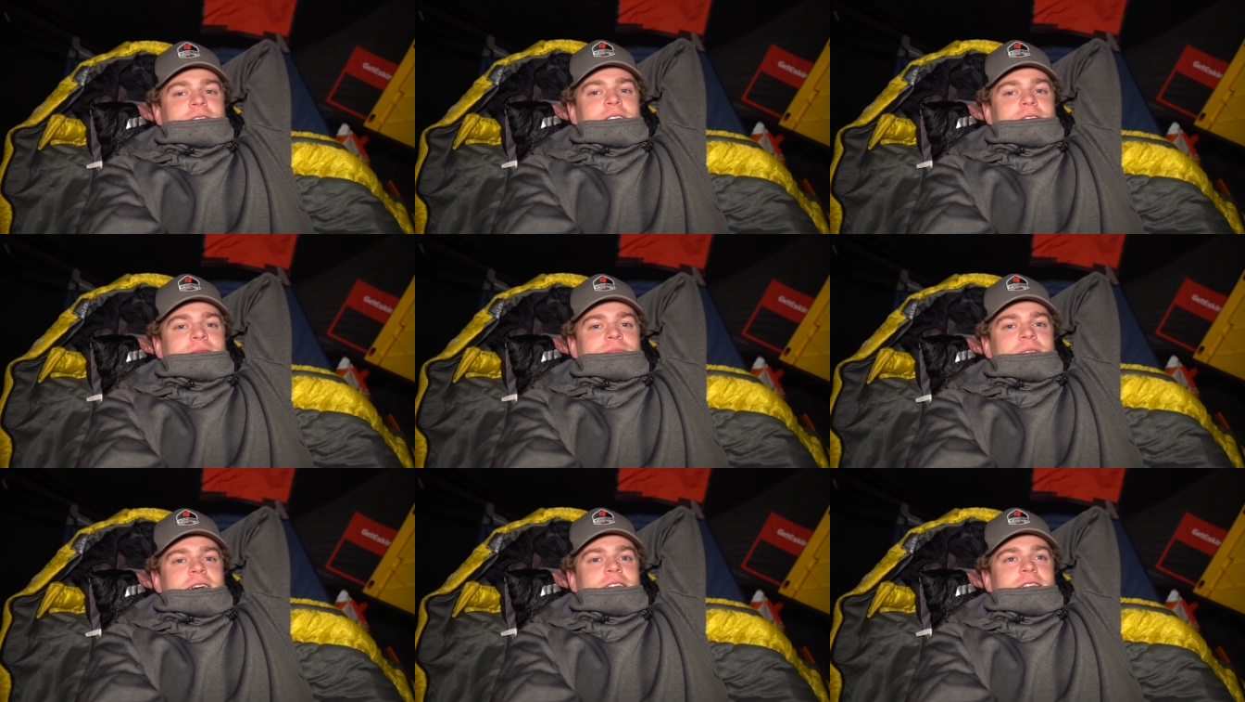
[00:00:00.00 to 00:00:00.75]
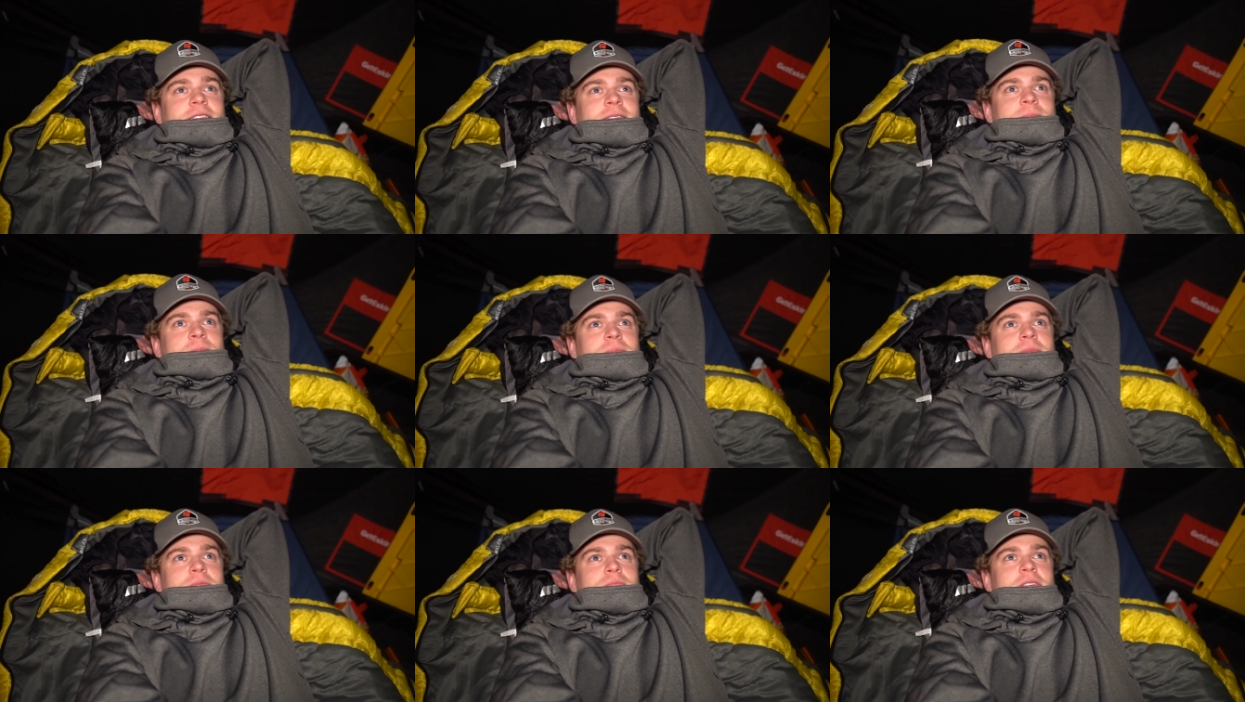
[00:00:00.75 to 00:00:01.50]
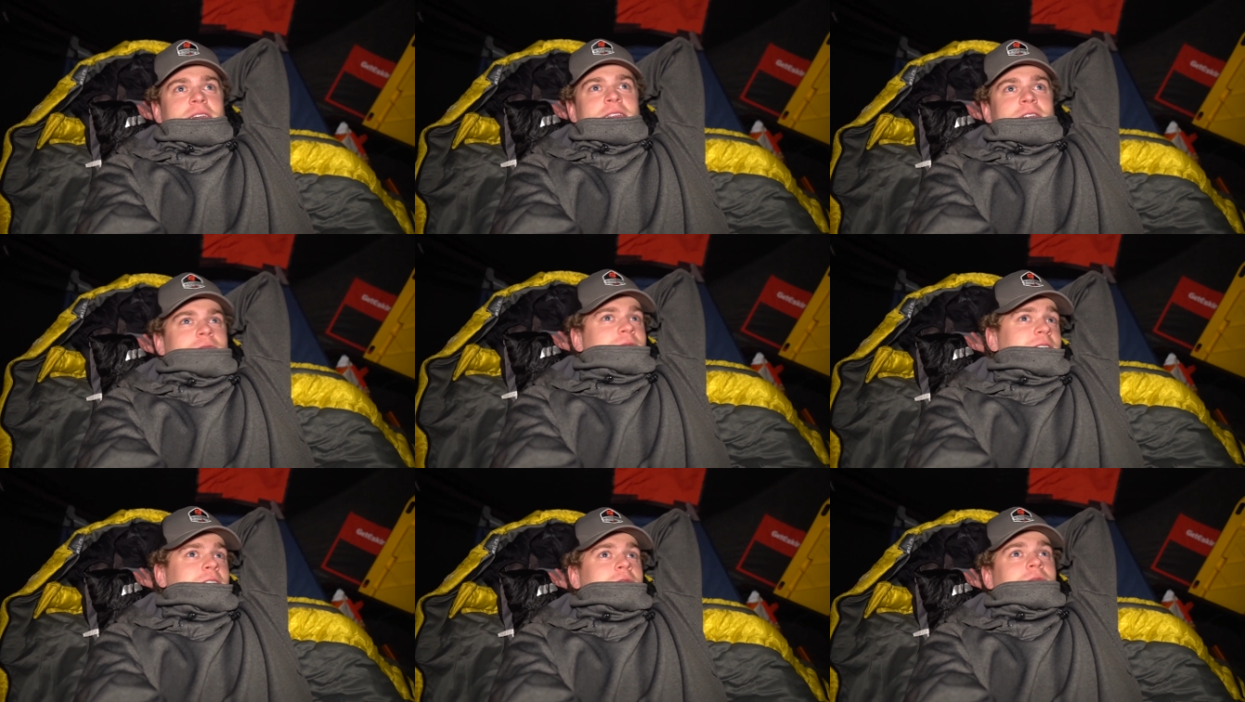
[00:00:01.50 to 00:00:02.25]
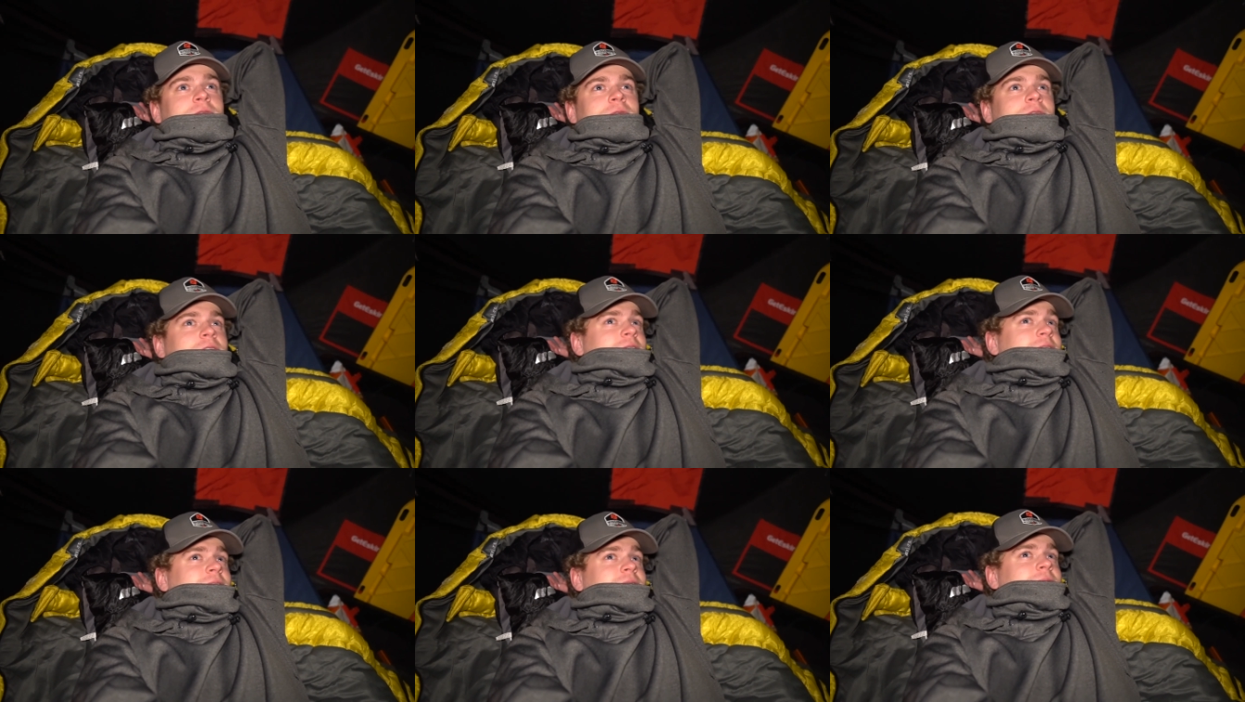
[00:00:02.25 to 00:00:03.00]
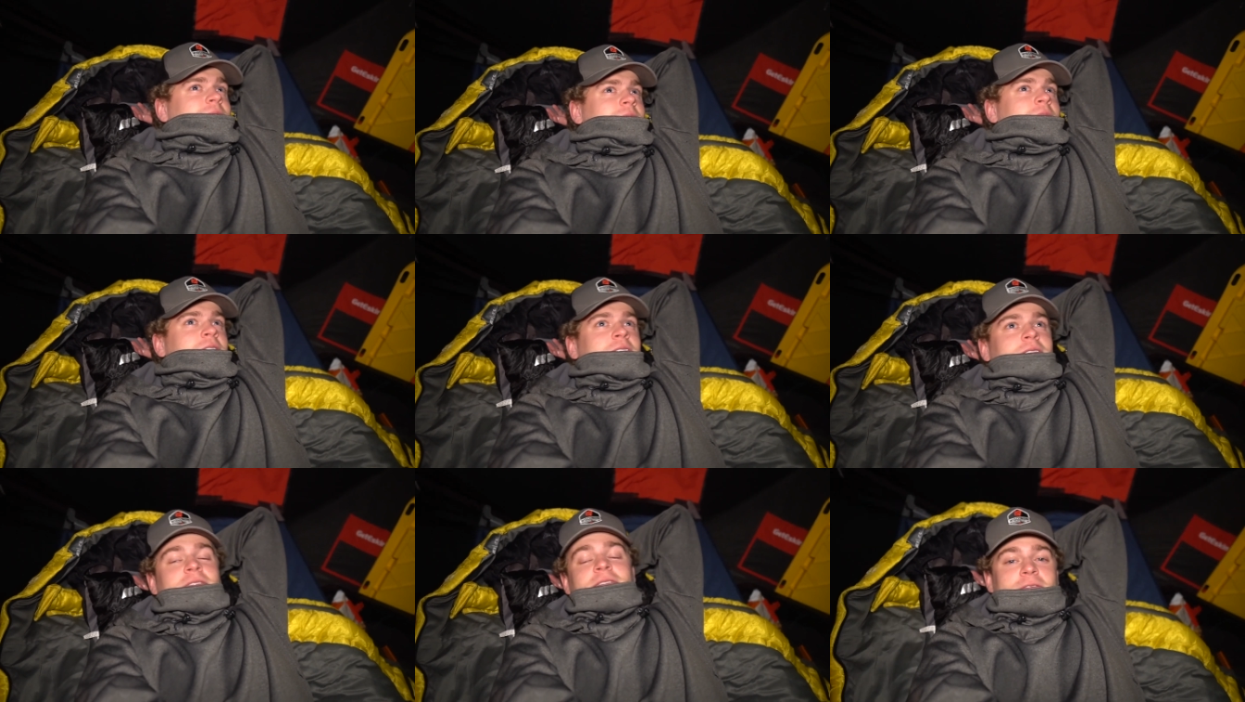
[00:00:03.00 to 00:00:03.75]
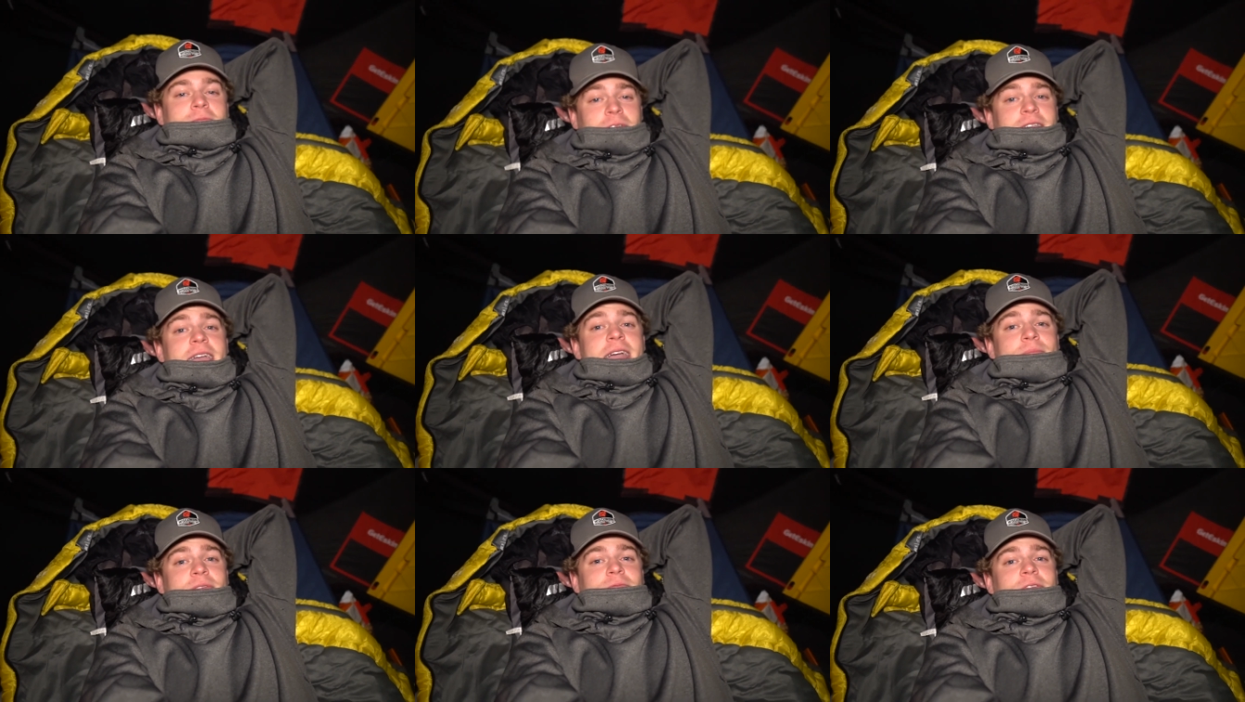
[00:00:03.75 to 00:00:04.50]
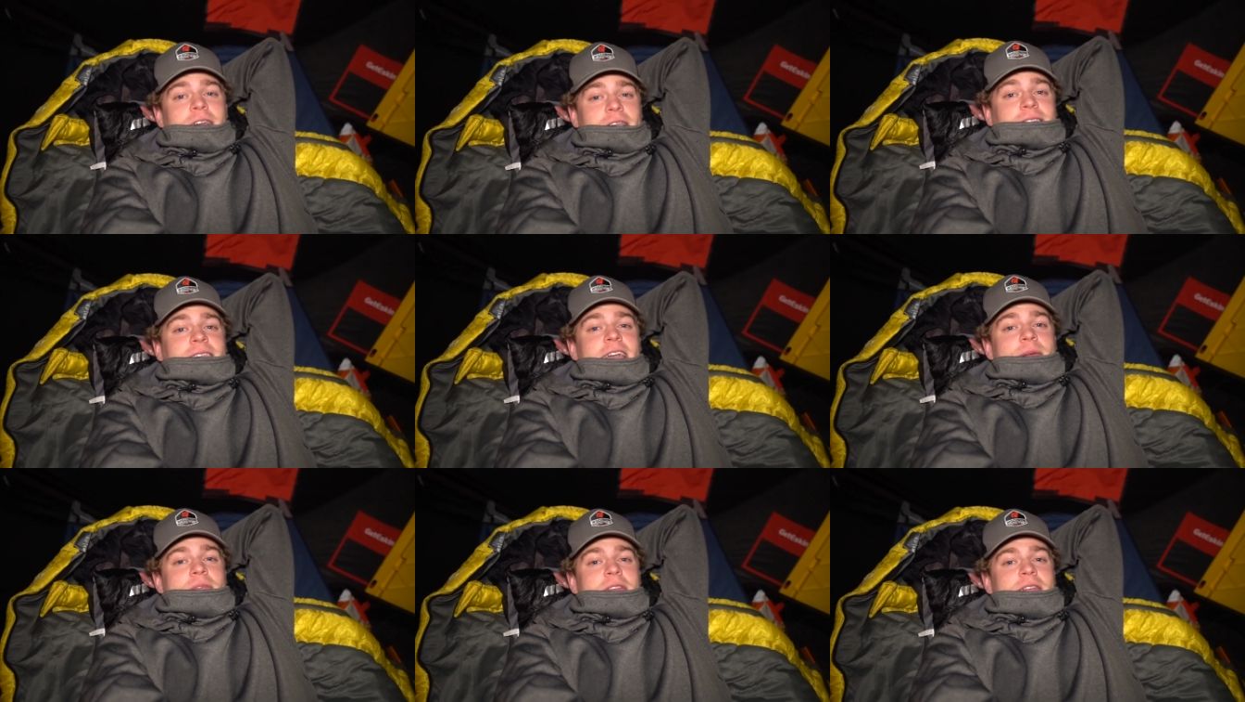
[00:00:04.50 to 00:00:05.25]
Nothing better than being out in the outdoors and we're camping, we're ice camping,